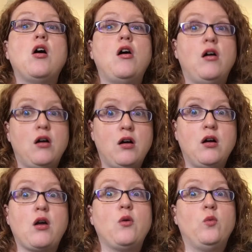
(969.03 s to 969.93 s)

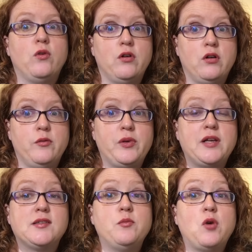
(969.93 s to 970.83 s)
Awkward,
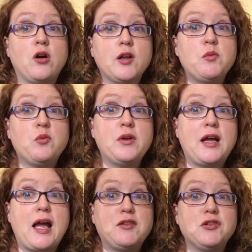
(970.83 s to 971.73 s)
because the market, when
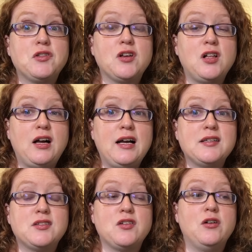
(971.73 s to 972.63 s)
I took the
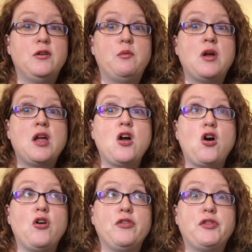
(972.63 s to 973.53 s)
class on
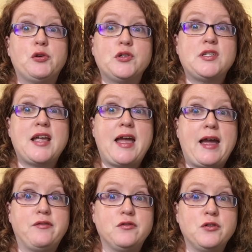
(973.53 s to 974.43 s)
Thursday
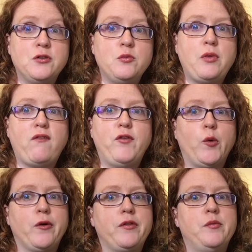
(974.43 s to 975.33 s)
afternoon
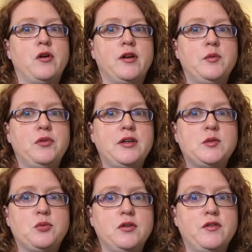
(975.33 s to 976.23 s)
before the marketplace
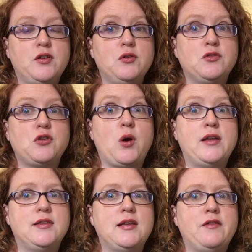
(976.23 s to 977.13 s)
preview, so I
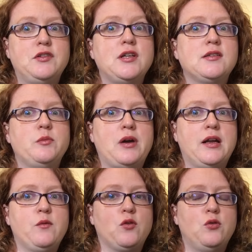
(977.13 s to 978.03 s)
didn't have a chance to buy
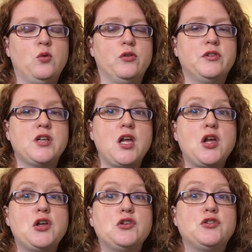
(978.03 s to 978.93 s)
any more cords.
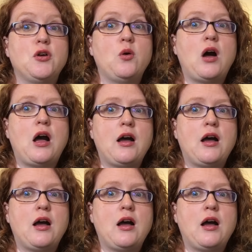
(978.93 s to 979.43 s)
So